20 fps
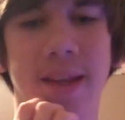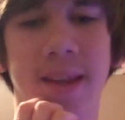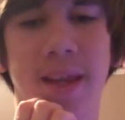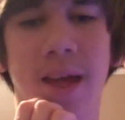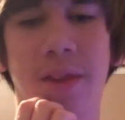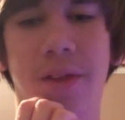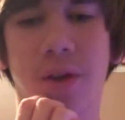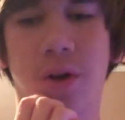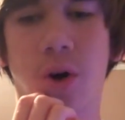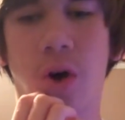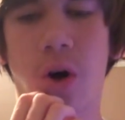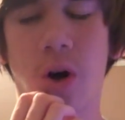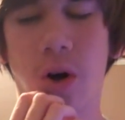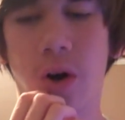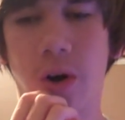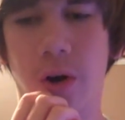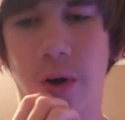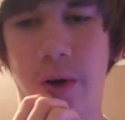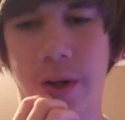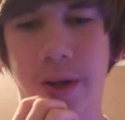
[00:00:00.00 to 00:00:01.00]
Now, the
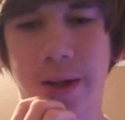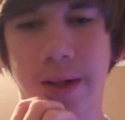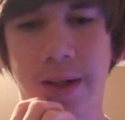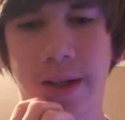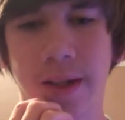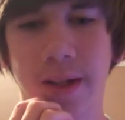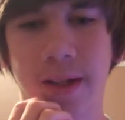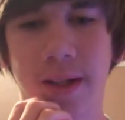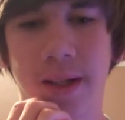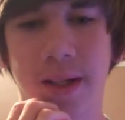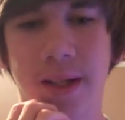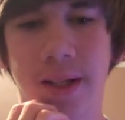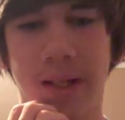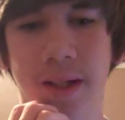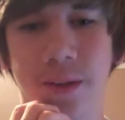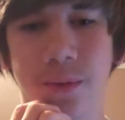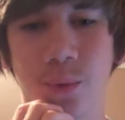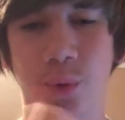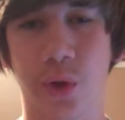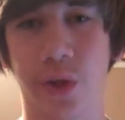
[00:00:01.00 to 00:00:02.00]
card
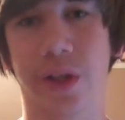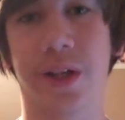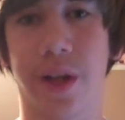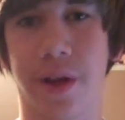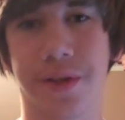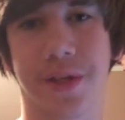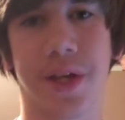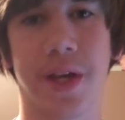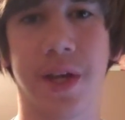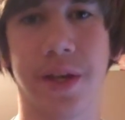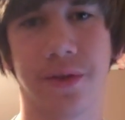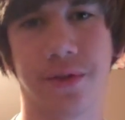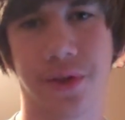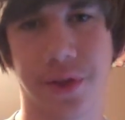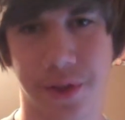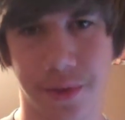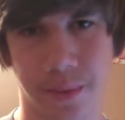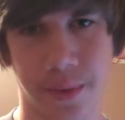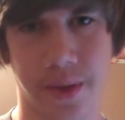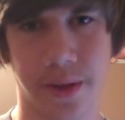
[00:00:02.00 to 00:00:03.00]
really doesn't
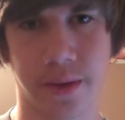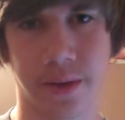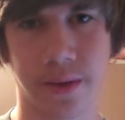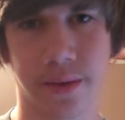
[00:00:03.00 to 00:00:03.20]
interest me.